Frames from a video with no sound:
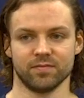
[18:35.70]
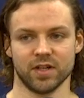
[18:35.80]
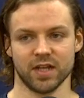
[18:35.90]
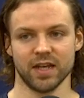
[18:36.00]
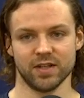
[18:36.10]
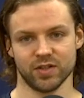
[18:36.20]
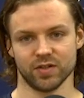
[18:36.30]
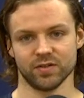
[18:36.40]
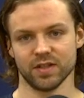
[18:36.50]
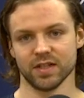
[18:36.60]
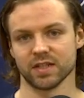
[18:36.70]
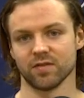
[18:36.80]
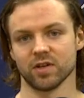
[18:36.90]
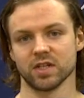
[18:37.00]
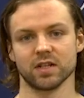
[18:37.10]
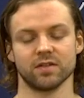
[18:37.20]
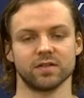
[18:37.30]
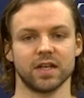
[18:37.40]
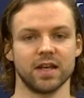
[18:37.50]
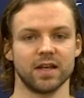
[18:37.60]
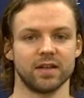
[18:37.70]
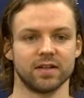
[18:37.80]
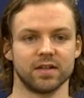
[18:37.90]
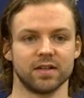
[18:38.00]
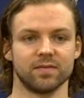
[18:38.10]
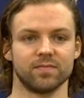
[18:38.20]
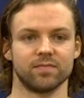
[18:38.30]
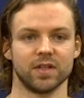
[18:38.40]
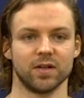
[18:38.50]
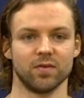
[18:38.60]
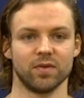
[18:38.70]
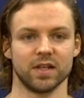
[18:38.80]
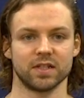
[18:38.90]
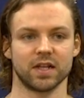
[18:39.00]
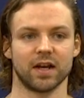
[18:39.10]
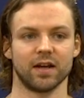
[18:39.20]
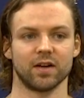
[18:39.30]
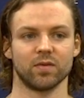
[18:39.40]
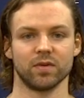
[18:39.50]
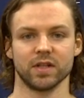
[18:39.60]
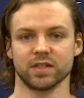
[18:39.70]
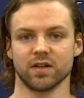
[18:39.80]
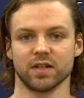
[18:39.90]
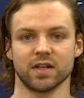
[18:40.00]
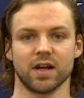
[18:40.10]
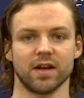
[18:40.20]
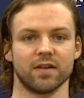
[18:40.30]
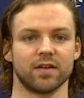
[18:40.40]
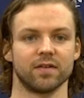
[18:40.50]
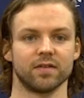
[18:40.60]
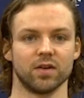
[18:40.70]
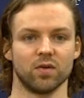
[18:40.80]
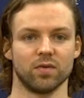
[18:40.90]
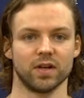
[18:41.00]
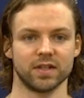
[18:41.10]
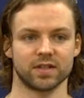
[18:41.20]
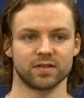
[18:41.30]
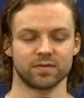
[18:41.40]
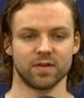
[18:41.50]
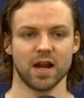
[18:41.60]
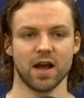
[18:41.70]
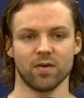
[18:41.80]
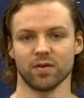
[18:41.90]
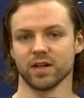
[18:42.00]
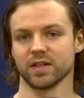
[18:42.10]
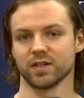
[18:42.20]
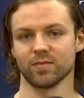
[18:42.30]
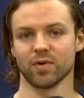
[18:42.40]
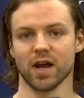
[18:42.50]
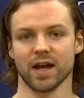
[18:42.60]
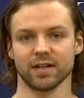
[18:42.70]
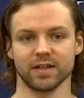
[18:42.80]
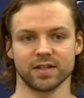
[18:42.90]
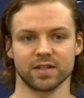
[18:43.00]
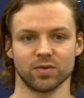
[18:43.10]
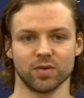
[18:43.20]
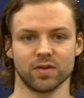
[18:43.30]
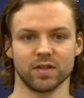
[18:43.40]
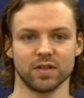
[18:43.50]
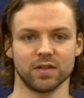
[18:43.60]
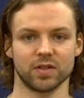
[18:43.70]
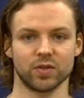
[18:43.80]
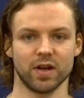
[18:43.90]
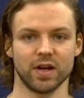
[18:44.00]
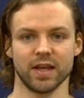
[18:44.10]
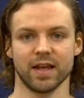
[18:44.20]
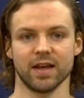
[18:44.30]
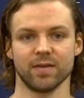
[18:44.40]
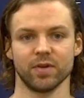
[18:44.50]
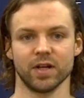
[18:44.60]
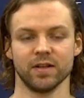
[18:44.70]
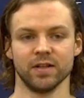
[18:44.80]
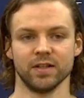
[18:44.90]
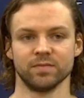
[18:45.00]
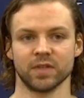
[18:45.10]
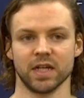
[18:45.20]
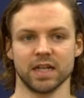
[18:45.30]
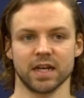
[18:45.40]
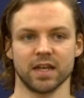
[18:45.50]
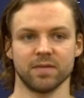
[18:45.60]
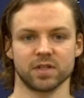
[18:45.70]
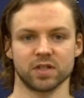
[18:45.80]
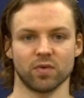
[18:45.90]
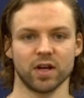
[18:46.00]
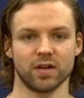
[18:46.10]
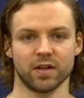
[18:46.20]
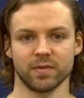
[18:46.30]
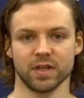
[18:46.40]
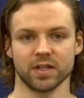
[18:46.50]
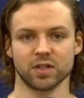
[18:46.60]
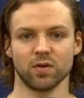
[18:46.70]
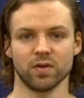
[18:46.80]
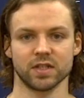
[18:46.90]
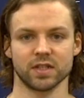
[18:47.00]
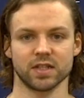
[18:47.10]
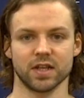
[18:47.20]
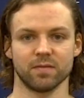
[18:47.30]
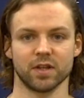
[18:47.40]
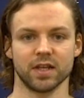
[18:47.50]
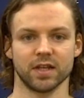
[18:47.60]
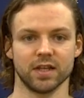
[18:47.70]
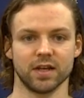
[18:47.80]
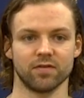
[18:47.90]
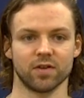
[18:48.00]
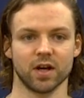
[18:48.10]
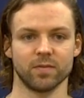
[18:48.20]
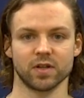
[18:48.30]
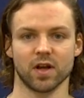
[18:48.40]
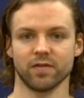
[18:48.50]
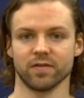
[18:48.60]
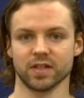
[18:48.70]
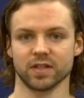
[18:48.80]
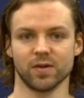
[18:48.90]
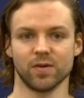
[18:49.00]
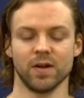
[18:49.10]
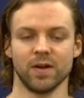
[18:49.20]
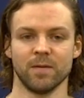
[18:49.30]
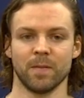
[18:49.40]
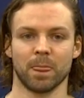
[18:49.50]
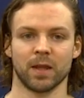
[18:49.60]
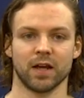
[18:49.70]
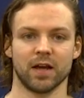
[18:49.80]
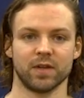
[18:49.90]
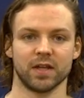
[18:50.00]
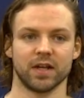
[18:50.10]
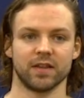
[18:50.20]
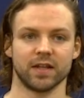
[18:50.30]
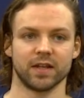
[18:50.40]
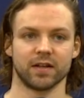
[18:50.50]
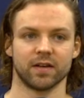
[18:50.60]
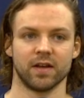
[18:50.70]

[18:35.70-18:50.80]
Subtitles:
occasionally. It's every single day. You know, when he's tired, when he's not tired, you know, when it's an hour into the practice or the training camp and in games as well. I mean, it's always the same thing. He never comes off it. So, I mean, I think